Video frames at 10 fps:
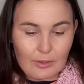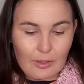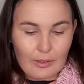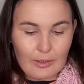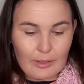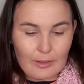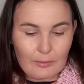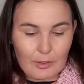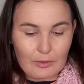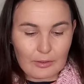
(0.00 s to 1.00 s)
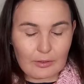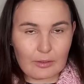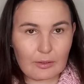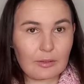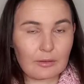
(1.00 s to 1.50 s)
I am like
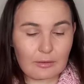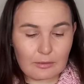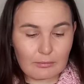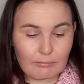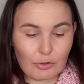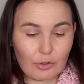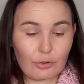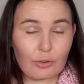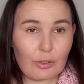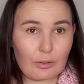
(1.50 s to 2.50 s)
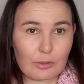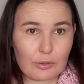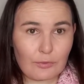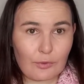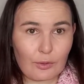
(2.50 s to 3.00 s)
2 rows
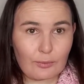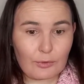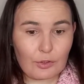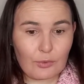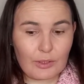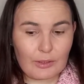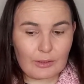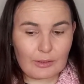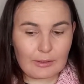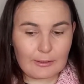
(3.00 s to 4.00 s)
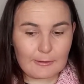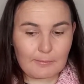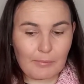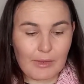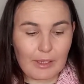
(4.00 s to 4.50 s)
from doing the
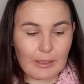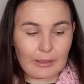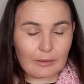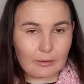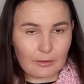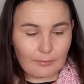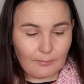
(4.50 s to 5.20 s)
heel.